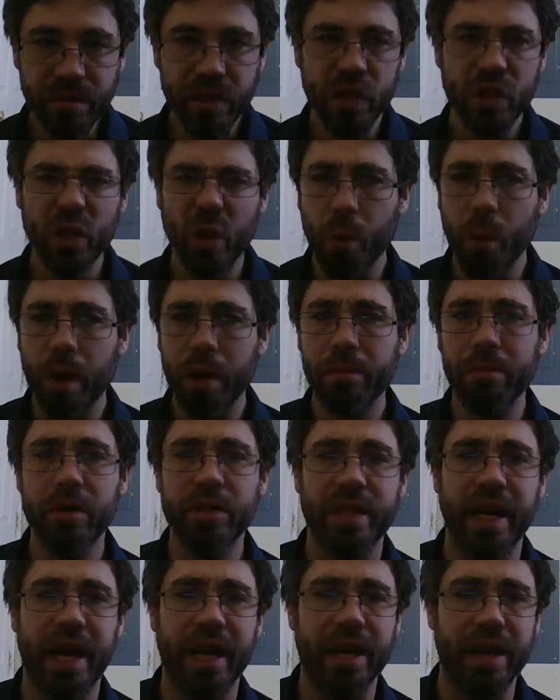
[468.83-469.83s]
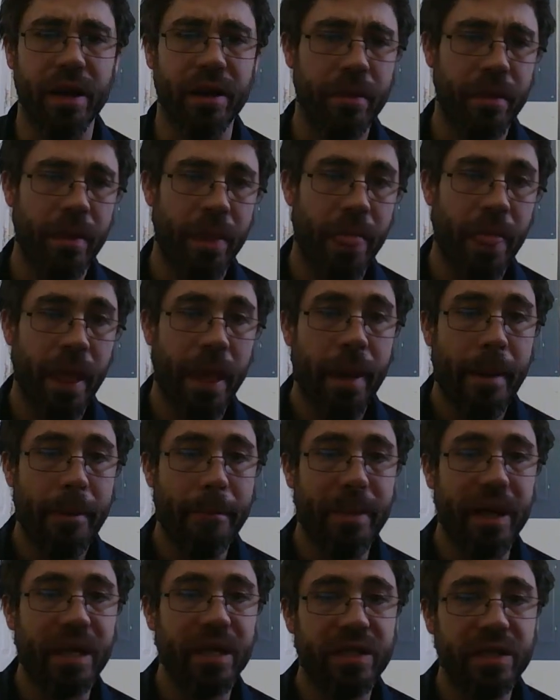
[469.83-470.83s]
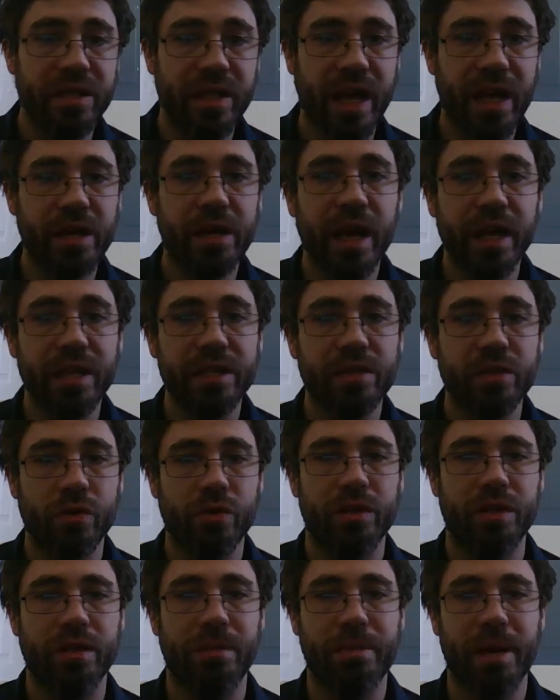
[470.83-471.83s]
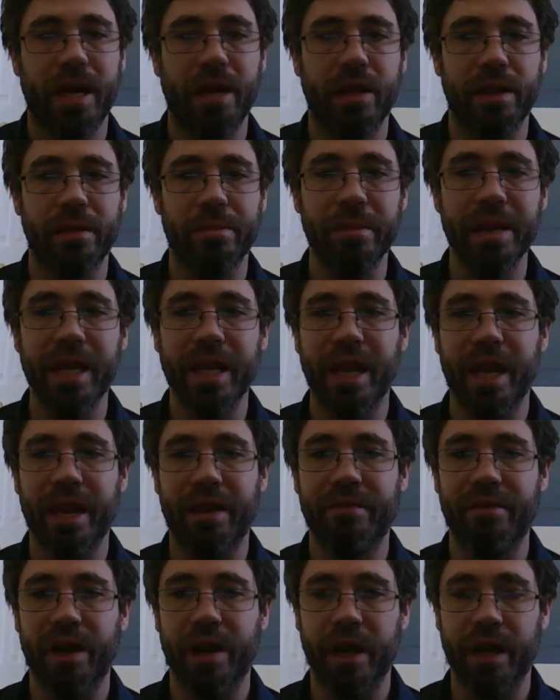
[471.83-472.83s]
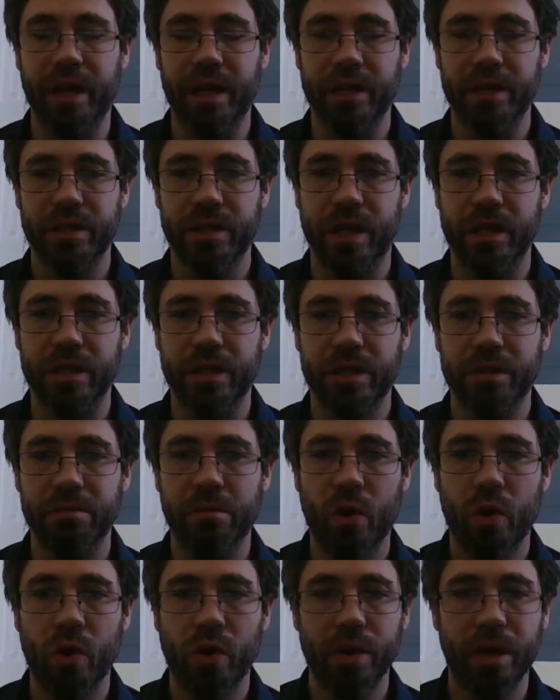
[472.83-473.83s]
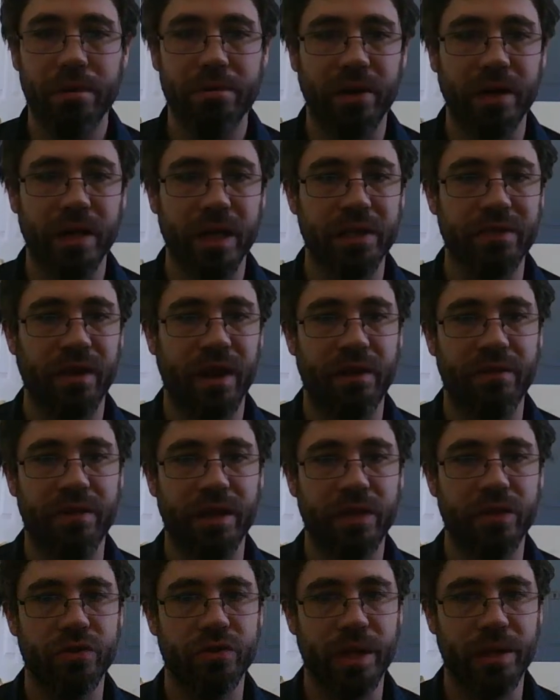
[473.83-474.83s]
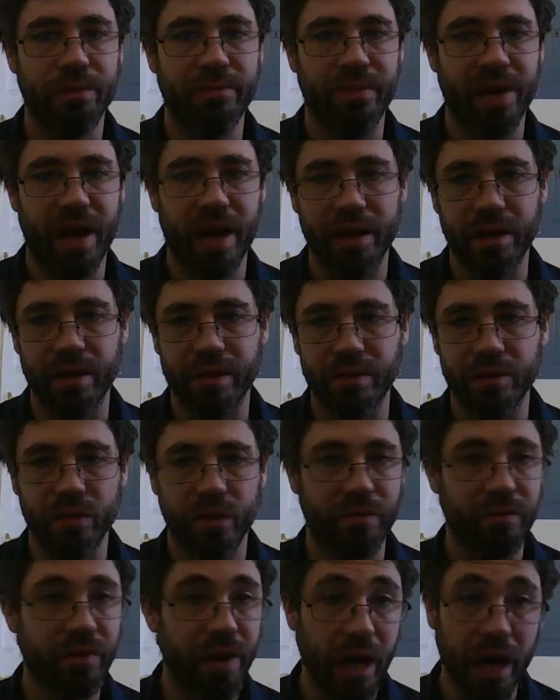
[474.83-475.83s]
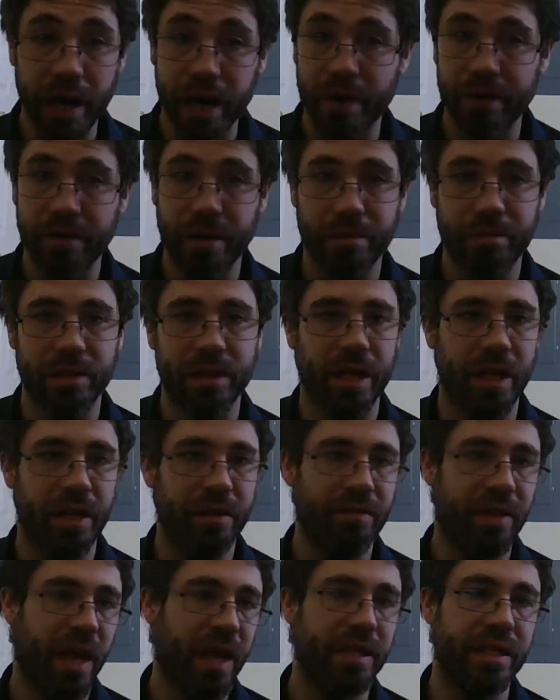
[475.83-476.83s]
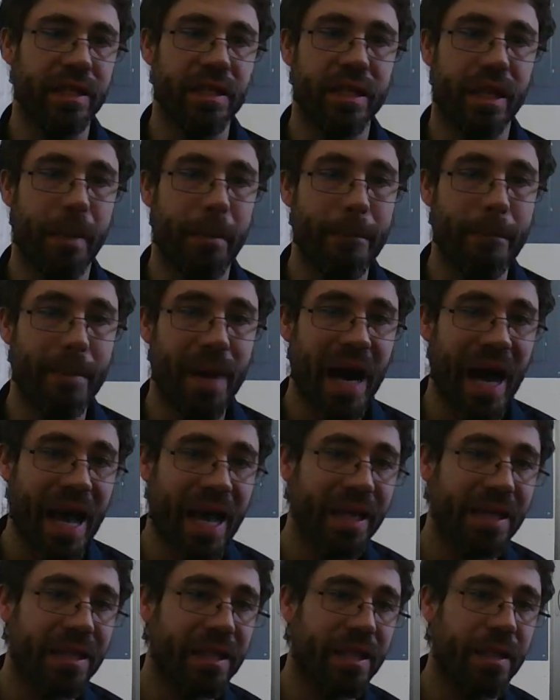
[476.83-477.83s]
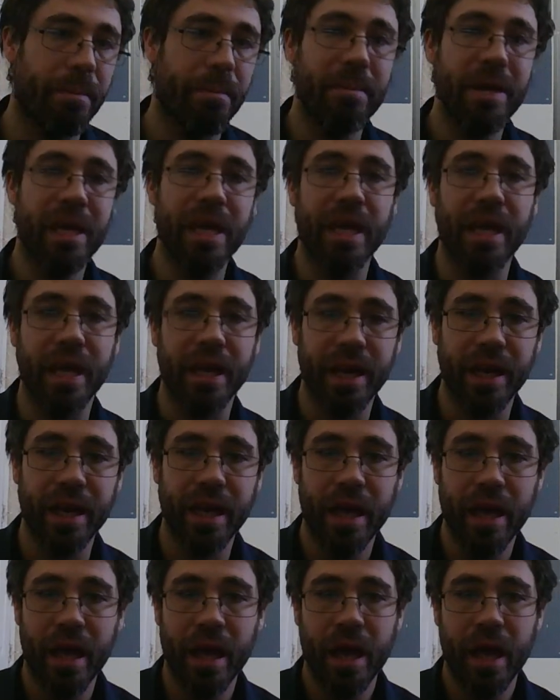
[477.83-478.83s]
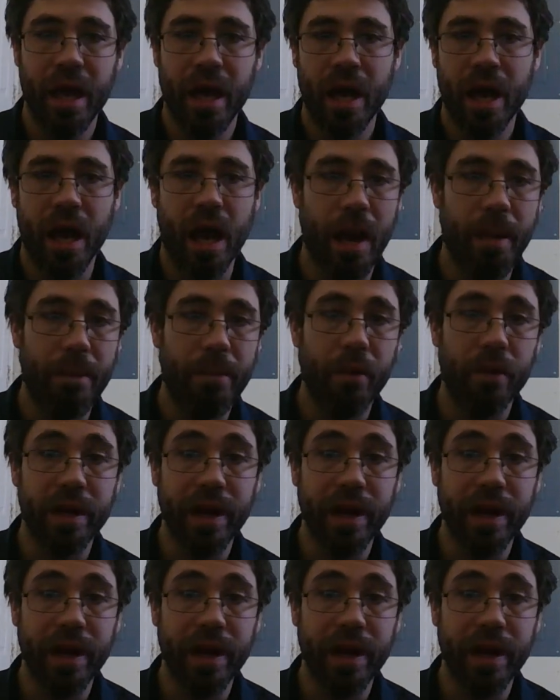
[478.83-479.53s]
So one more side note. Because standardized scores depend on the mean and variance, a small number of extreme values or very unrepresentative cases can bias the mean up or